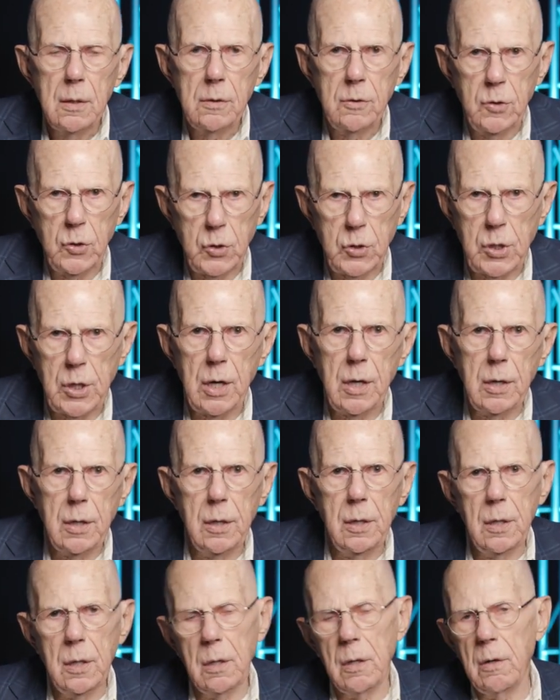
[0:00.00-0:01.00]
to
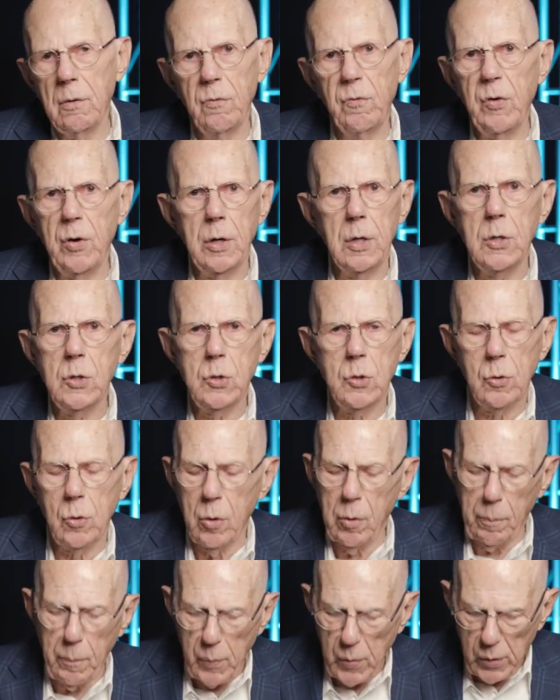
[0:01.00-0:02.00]
say in a very
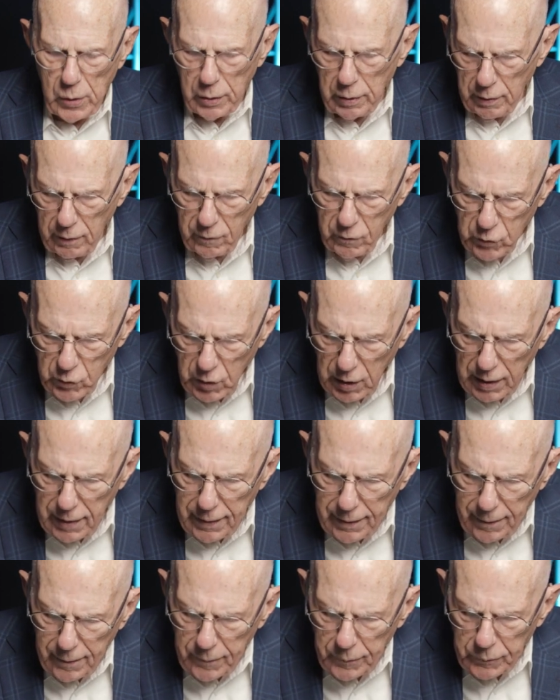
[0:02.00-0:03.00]
short period of
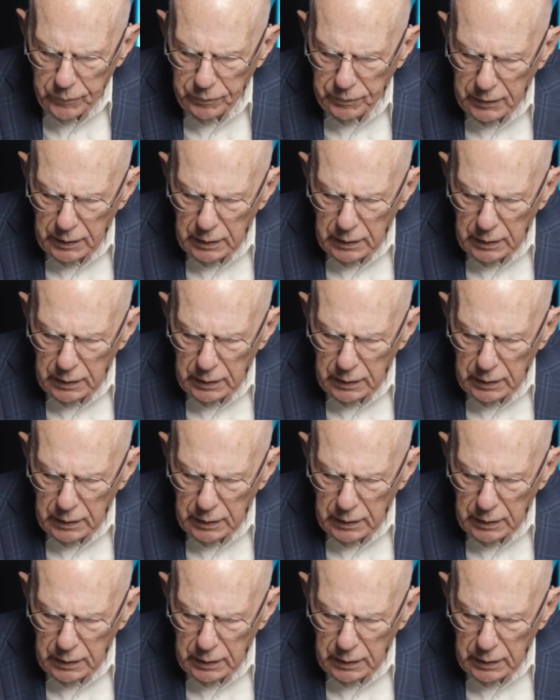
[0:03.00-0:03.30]
time.